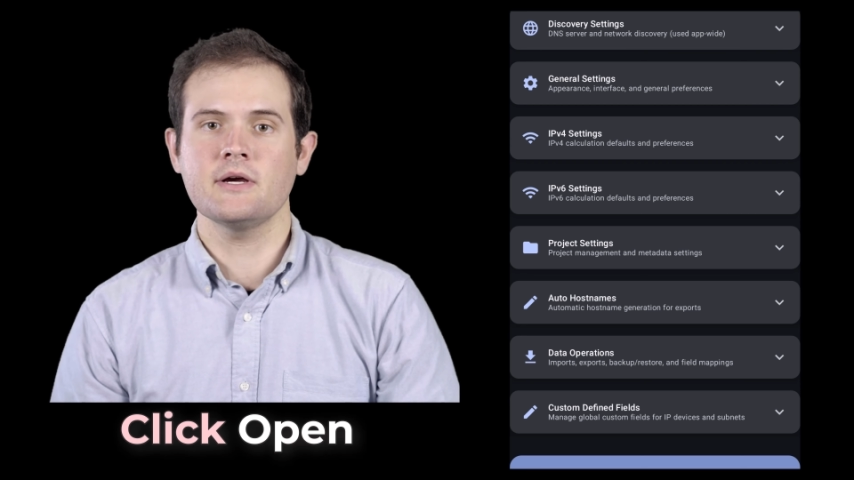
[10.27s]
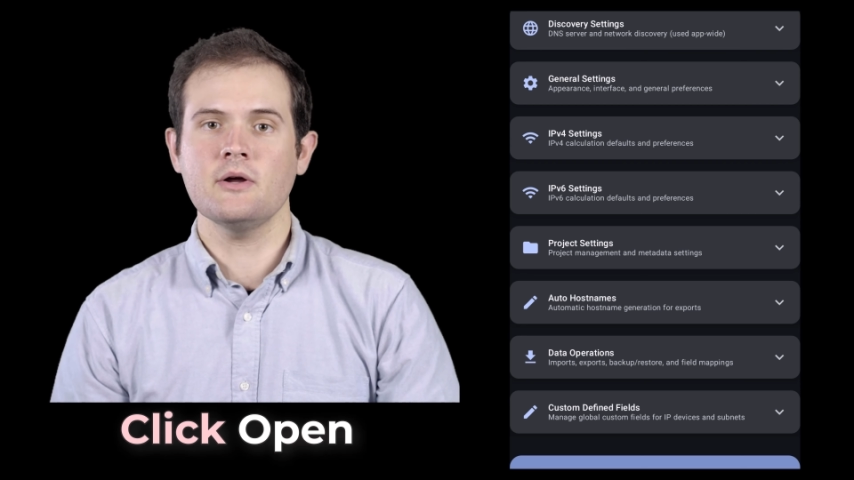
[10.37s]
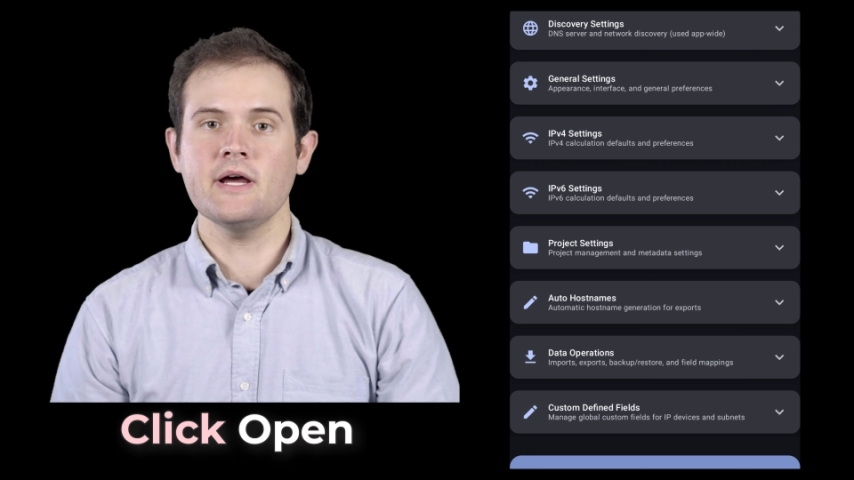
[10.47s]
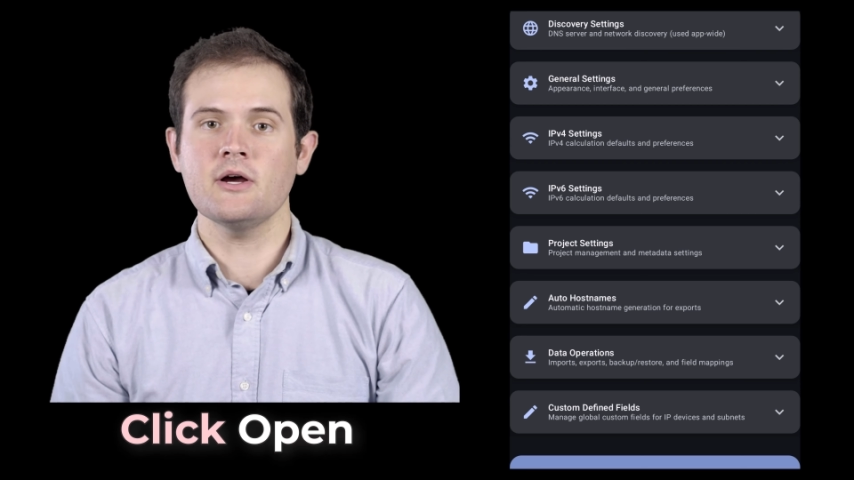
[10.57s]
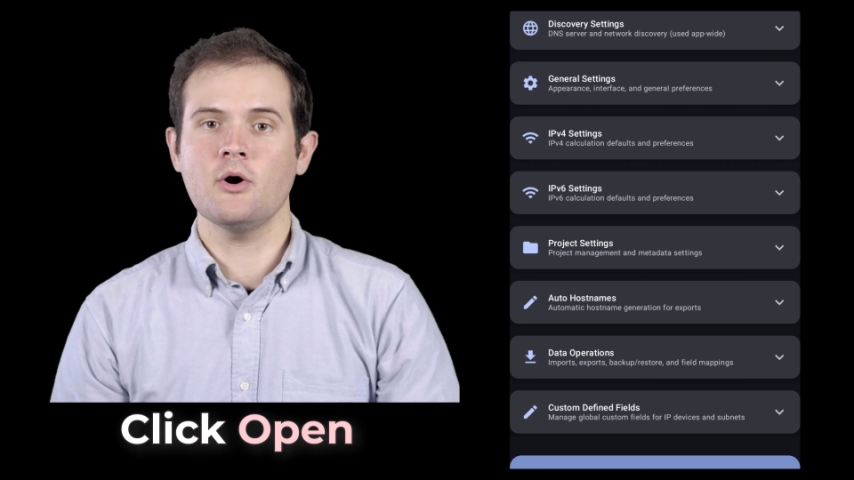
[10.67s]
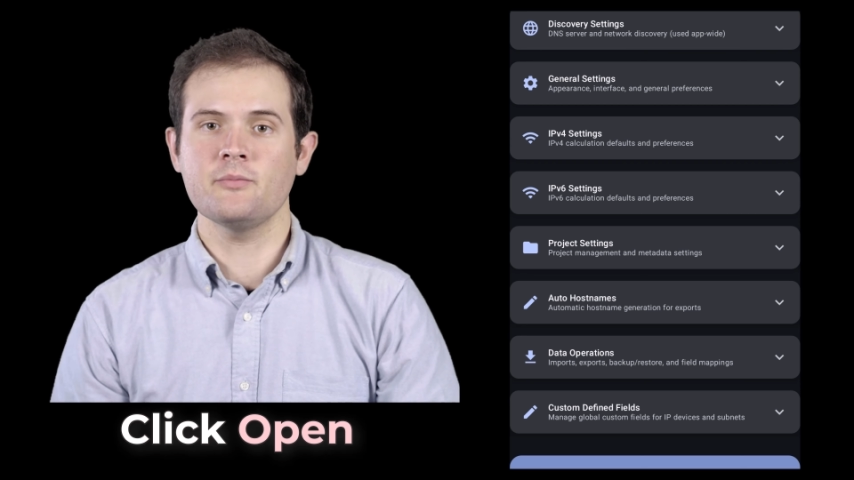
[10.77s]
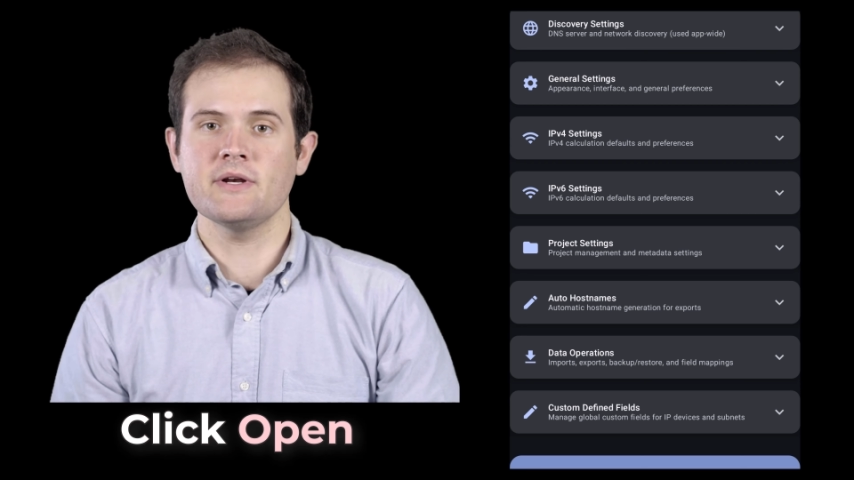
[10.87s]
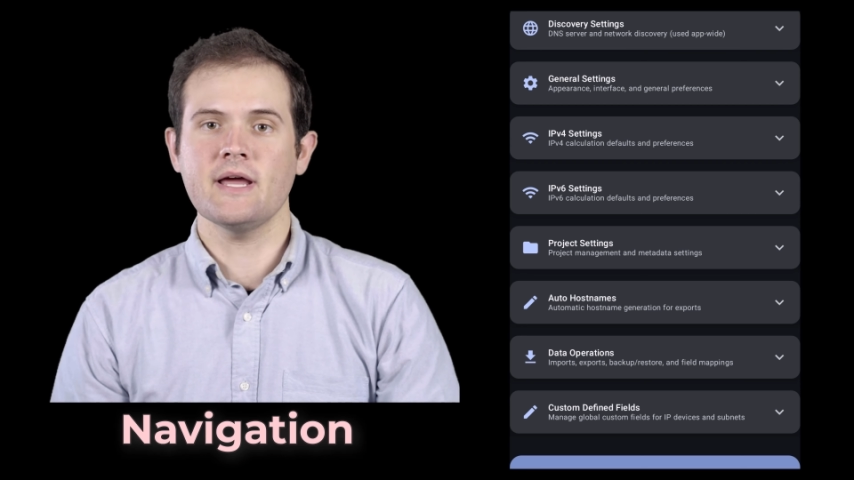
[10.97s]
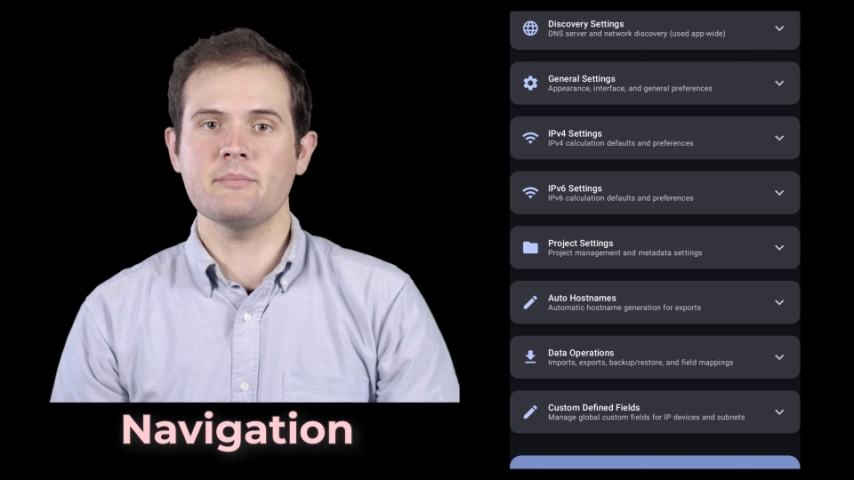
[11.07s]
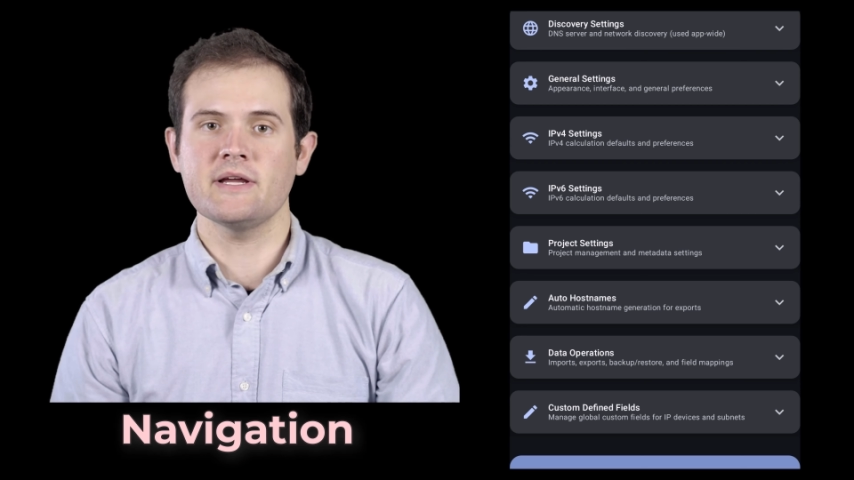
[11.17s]
Click
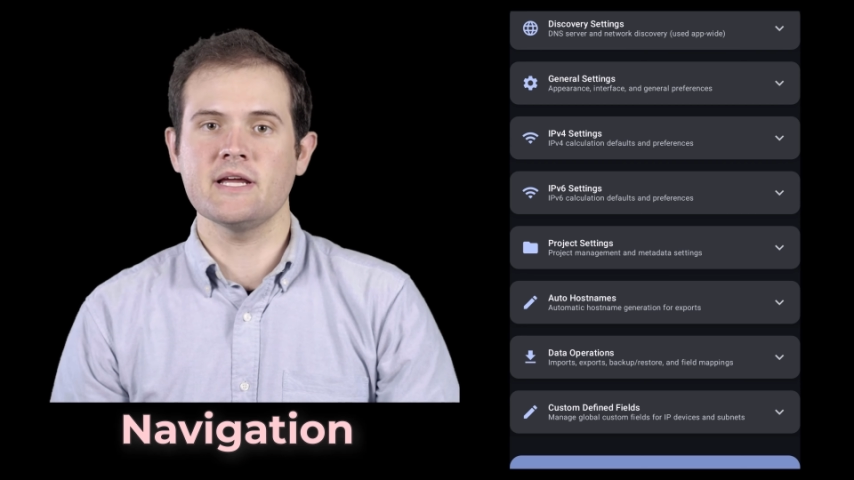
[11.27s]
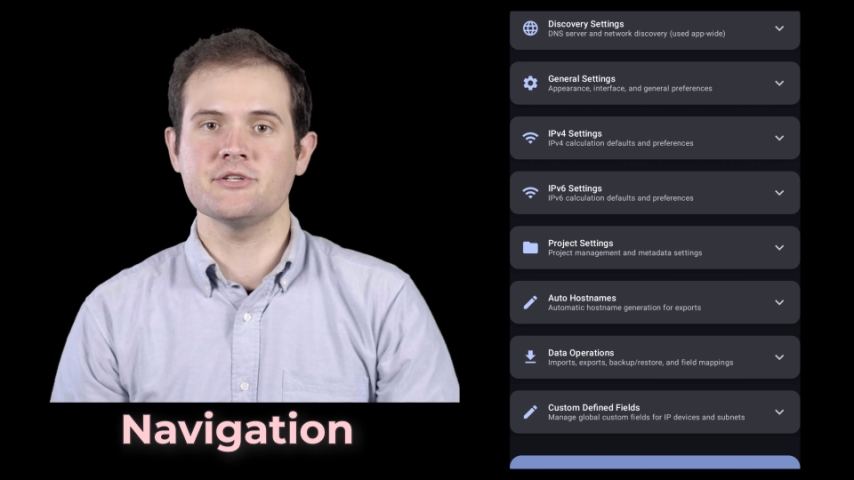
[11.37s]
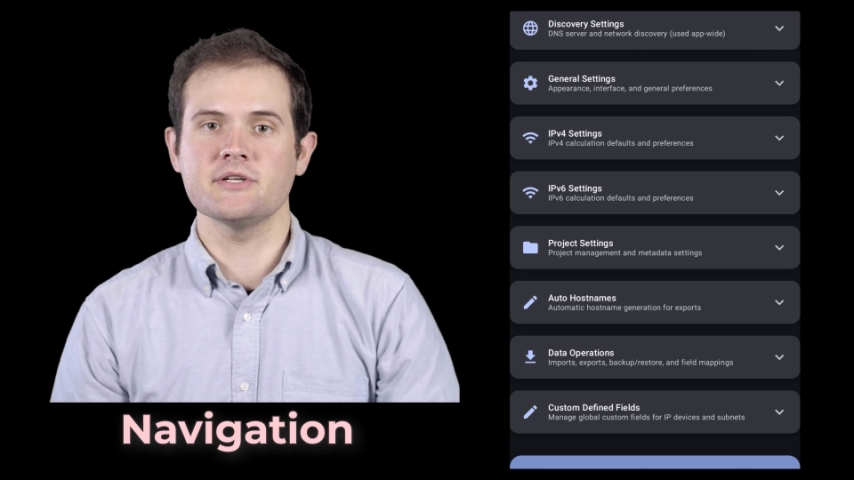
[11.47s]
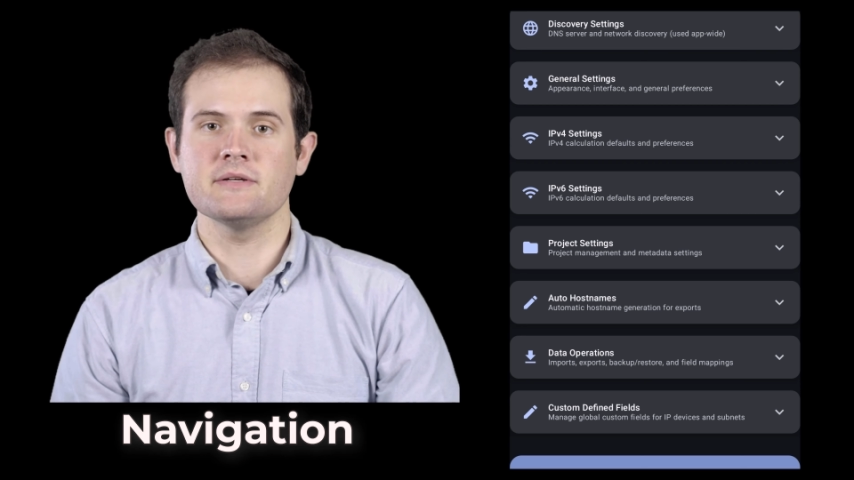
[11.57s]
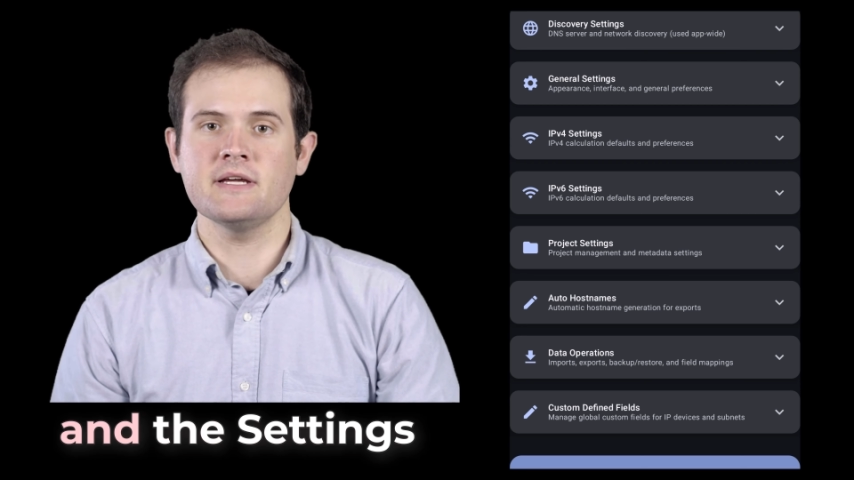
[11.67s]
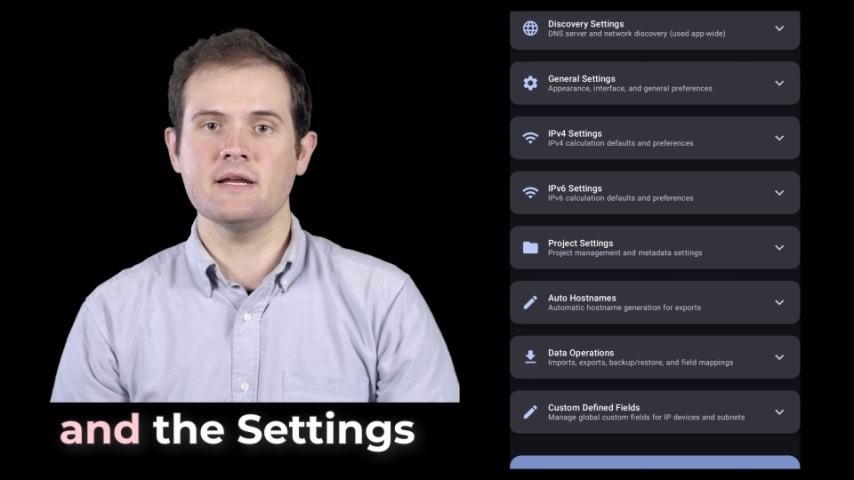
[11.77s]
Open Navigation